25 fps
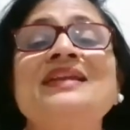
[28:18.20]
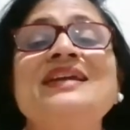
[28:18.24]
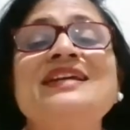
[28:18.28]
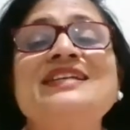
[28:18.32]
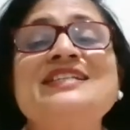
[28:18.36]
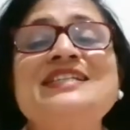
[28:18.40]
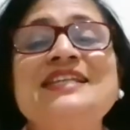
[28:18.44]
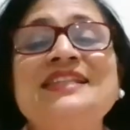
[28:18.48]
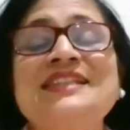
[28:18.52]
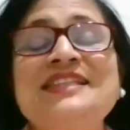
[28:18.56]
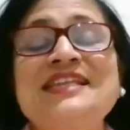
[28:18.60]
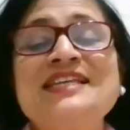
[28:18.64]

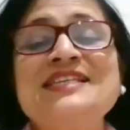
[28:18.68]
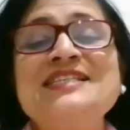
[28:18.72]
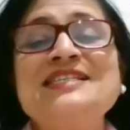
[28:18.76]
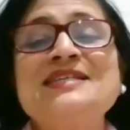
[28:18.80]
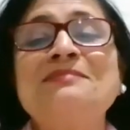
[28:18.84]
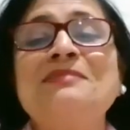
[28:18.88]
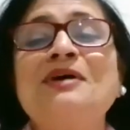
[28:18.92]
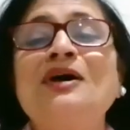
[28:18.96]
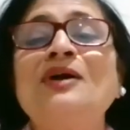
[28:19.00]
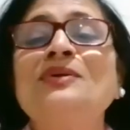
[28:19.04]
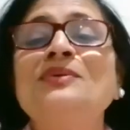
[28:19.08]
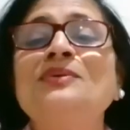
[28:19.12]
she thinks
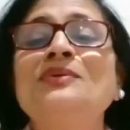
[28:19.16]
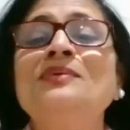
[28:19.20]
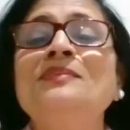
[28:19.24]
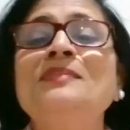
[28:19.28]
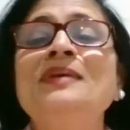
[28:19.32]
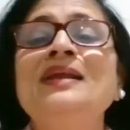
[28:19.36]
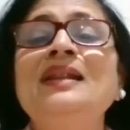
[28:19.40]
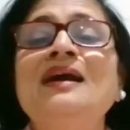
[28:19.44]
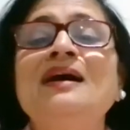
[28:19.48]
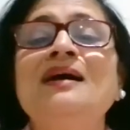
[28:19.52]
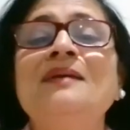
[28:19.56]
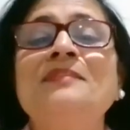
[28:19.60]
about
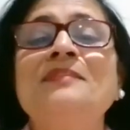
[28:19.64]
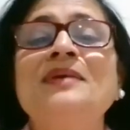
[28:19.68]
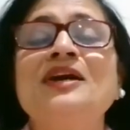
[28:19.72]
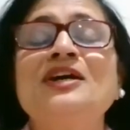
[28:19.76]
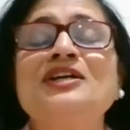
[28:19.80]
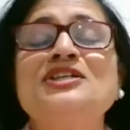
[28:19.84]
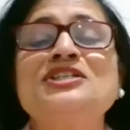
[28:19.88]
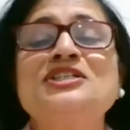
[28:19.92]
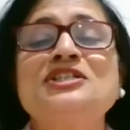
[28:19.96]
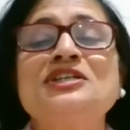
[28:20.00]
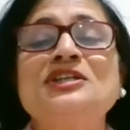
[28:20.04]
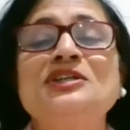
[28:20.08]
Urmila
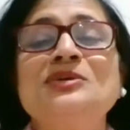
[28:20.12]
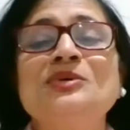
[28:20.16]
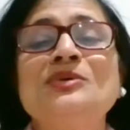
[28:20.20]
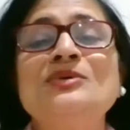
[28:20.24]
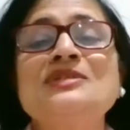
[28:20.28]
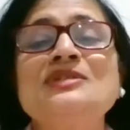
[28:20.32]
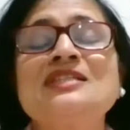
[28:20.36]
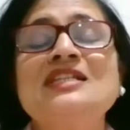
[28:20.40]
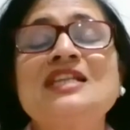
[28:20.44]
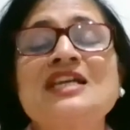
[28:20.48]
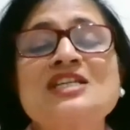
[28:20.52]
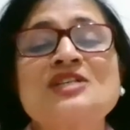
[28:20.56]
because she
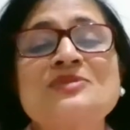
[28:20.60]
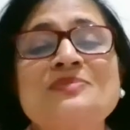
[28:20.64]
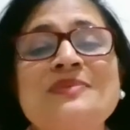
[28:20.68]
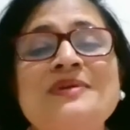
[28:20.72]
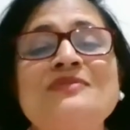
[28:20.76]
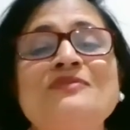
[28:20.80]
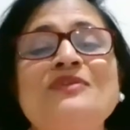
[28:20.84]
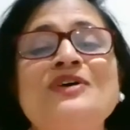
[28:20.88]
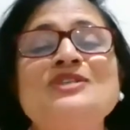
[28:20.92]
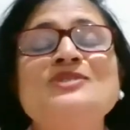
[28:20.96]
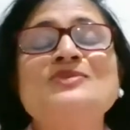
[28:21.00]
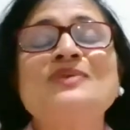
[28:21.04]
knows
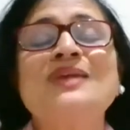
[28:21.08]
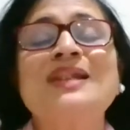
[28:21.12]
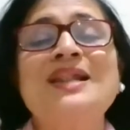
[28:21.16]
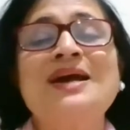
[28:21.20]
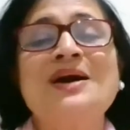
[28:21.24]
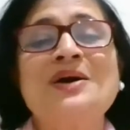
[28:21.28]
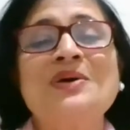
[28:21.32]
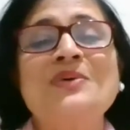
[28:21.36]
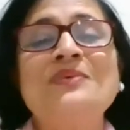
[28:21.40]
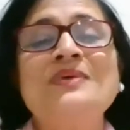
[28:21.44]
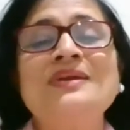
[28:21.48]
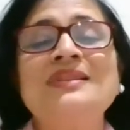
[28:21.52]
Lakshman was
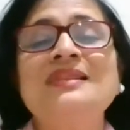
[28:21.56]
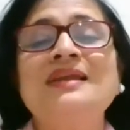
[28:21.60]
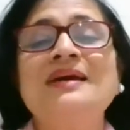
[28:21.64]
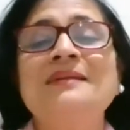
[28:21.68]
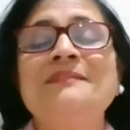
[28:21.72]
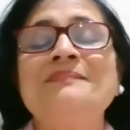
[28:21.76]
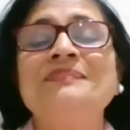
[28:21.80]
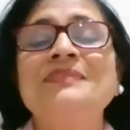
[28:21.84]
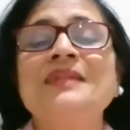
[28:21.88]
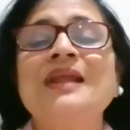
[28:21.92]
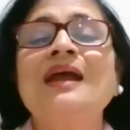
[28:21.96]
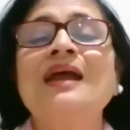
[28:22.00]
along with
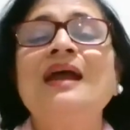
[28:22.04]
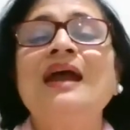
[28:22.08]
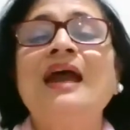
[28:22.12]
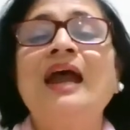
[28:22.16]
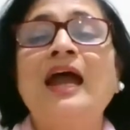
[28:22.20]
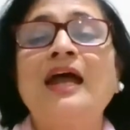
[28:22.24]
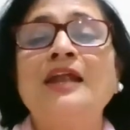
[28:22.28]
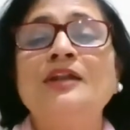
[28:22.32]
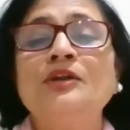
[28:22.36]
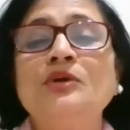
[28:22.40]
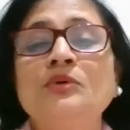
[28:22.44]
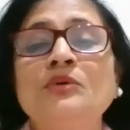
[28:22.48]
them.
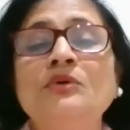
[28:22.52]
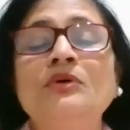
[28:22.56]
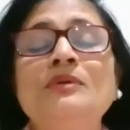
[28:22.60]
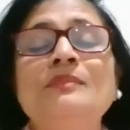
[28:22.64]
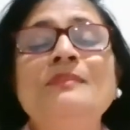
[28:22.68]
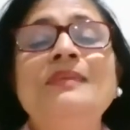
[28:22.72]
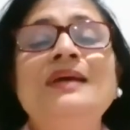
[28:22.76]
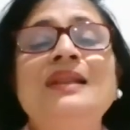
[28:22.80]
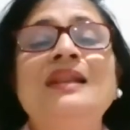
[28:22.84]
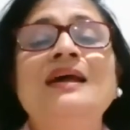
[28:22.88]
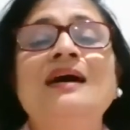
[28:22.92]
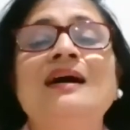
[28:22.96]
And
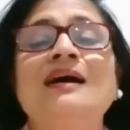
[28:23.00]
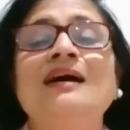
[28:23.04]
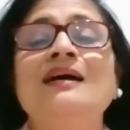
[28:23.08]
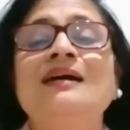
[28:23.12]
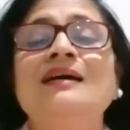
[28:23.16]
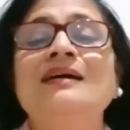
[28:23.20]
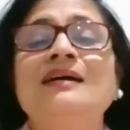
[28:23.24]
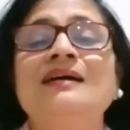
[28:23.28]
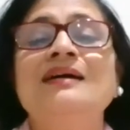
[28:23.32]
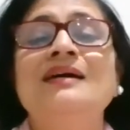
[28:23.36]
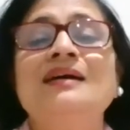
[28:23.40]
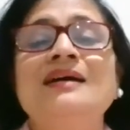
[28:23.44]
Urmila,
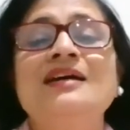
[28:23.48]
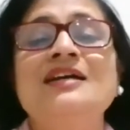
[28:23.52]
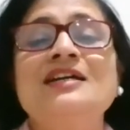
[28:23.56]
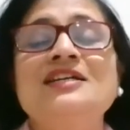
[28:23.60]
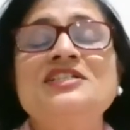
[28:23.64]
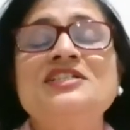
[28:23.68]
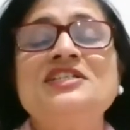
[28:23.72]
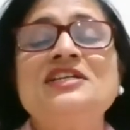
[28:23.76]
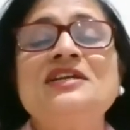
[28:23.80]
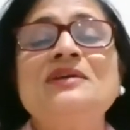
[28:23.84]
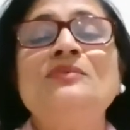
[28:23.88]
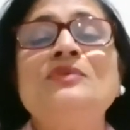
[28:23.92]

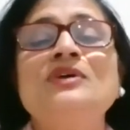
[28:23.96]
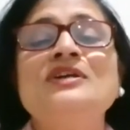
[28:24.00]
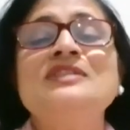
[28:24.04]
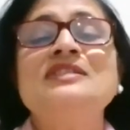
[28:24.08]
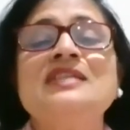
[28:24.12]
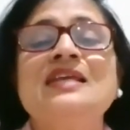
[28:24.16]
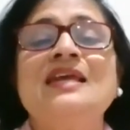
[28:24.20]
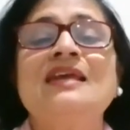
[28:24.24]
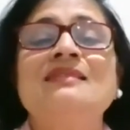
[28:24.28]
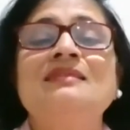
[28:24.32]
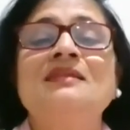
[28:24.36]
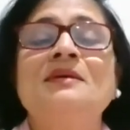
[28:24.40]
she
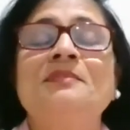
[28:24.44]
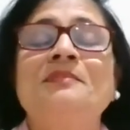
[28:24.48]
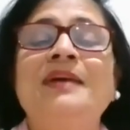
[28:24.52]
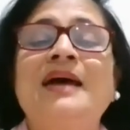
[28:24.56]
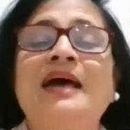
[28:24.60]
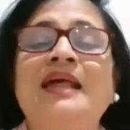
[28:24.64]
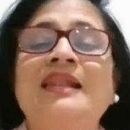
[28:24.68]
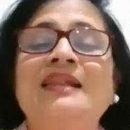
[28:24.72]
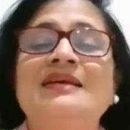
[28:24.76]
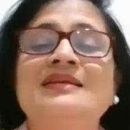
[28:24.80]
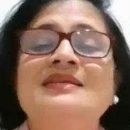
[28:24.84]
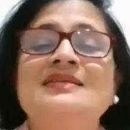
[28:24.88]
was in the
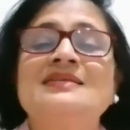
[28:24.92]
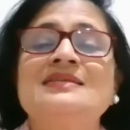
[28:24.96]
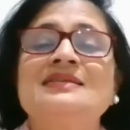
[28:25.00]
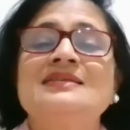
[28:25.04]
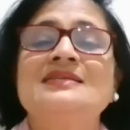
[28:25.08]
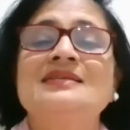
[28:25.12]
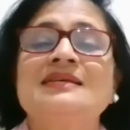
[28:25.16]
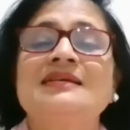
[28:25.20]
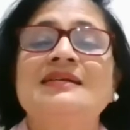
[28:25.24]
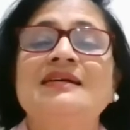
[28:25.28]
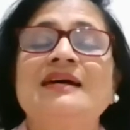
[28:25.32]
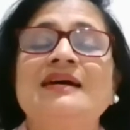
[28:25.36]

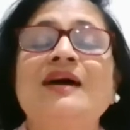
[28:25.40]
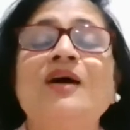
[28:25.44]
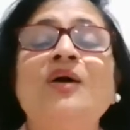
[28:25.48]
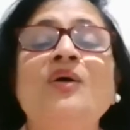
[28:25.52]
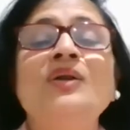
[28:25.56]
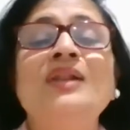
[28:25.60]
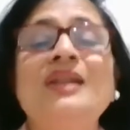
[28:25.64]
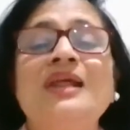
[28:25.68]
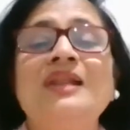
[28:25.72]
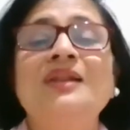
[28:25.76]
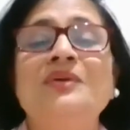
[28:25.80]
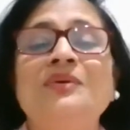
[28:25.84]
palace
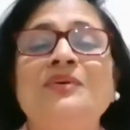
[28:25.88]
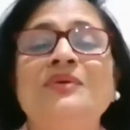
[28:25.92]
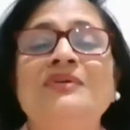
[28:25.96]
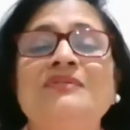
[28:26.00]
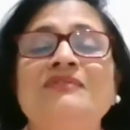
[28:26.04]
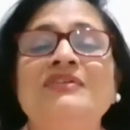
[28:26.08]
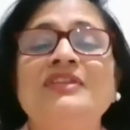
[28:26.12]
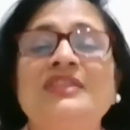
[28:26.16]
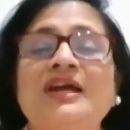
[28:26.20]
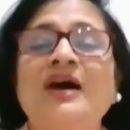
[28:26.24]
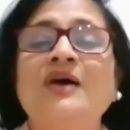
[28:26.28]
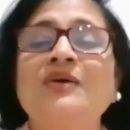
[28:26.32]
all alone
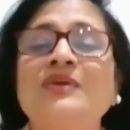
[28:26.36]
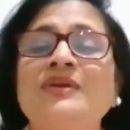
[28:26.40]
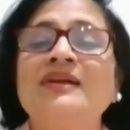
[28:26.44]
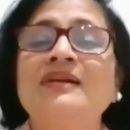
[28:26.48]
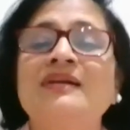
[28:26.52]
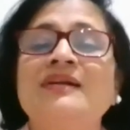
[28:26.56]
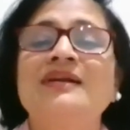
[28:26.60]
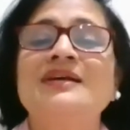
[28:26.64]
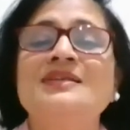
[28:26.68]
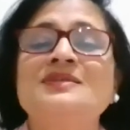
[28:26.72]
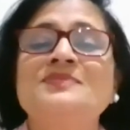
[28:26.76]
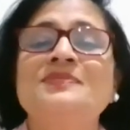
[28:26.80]
without
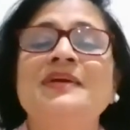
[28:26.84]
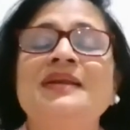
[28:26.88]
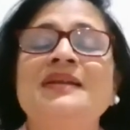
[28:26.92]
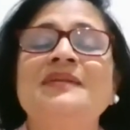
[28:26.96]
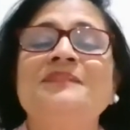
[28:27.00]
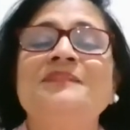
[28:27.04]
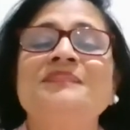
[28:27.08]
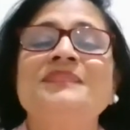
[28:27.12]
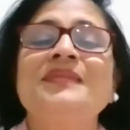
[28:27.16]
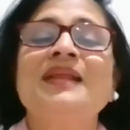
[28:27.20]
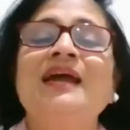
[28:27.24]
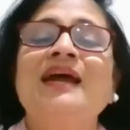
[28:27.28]
her husband.
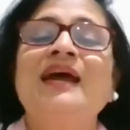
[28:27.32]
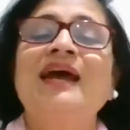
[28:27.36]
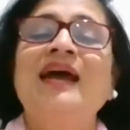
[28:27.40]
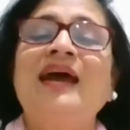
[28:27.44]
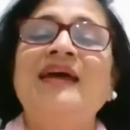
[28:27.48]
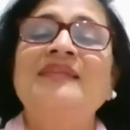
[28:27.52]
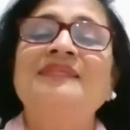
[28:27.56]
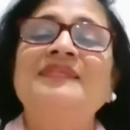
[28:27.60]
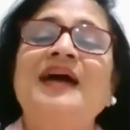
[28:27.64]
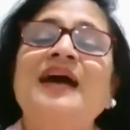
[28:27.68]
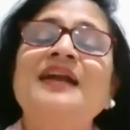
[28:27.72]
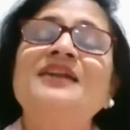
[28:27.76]

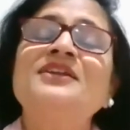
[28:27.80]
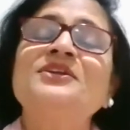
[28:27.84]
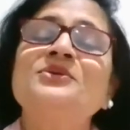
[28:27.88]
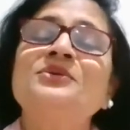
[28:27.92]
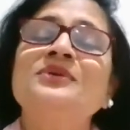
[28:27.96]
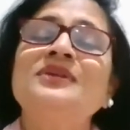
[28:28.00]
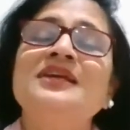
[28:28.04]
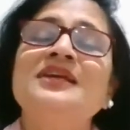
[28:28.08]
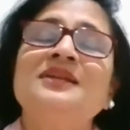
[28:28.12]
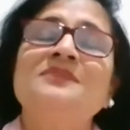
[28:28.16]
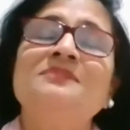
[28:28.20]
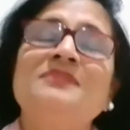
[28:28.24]
And that
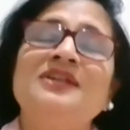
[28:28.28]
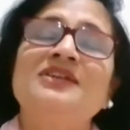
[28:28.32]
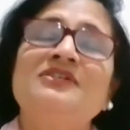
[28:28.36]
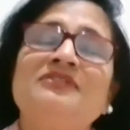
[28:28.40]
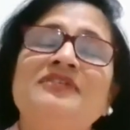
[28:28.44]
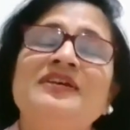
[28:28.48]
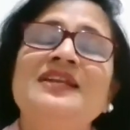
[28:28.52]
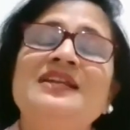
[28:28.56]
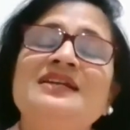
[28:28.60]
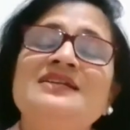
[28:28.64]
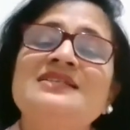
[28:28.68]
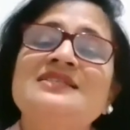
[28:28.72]
union
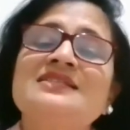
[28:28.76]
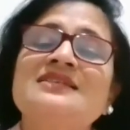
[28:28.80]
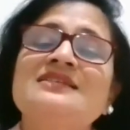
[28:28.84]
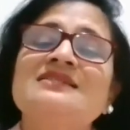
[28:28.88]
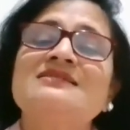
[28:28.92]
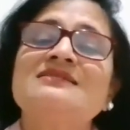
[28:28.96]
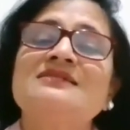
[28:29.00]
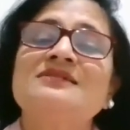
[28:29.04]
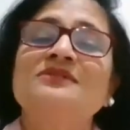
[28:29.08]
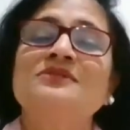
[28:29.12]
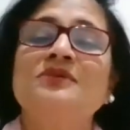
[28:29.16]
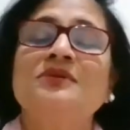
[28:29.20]
between her
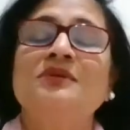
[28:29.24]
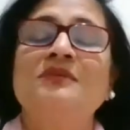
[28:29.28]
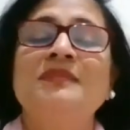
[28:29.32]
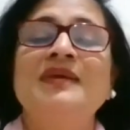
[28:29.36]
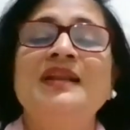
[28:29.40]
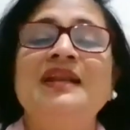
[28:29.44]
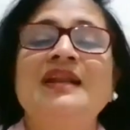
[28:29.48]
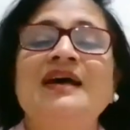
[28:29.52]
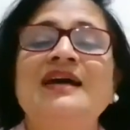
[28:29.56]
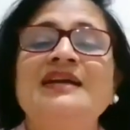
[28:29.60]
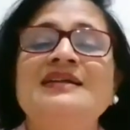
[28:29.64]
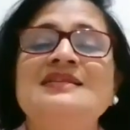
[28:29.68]
sister
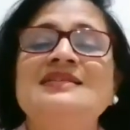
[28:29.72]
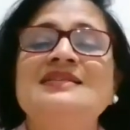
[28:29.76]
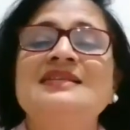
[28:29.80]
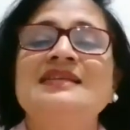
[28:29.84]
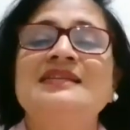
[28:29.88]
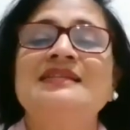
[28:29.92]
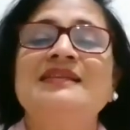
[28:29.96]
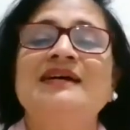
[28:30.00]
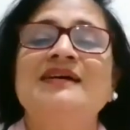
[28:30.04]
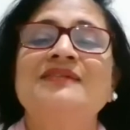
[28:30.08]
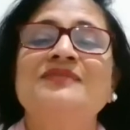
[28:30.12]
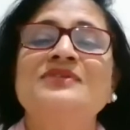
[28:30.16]
Urmila and
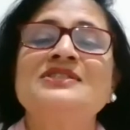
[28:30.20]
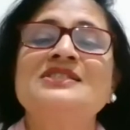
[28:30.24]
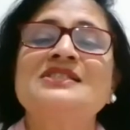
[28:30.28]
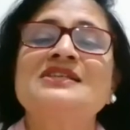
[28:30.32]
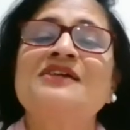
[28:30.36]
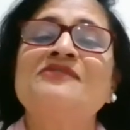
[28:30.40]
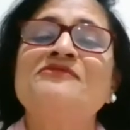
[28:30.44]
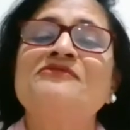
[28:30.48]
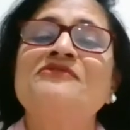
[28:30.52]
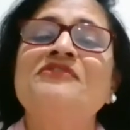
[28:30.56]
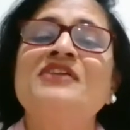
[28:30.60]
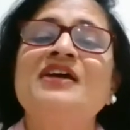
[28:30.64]
Sita was
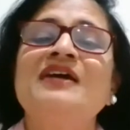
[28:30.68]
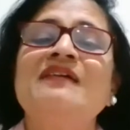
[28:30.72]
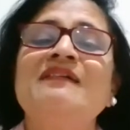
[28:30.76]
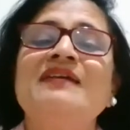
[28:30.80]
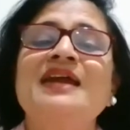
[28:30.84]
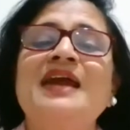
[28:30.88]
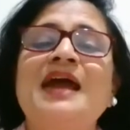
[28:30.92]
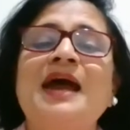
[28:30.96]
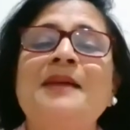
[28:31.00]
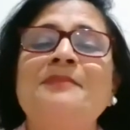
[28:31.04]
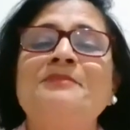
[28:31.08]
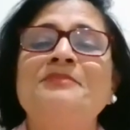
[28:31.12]
a
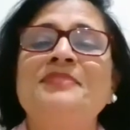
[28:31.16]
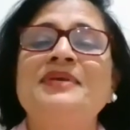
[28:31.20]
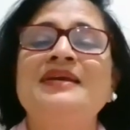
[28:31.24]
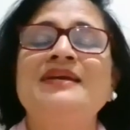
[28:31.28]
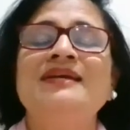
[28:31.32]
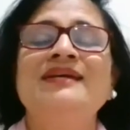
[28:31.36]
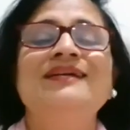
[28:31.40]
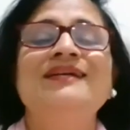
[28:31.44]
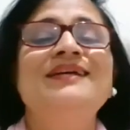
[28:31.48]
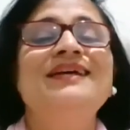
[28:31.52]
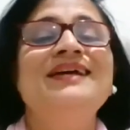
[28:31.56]
very happy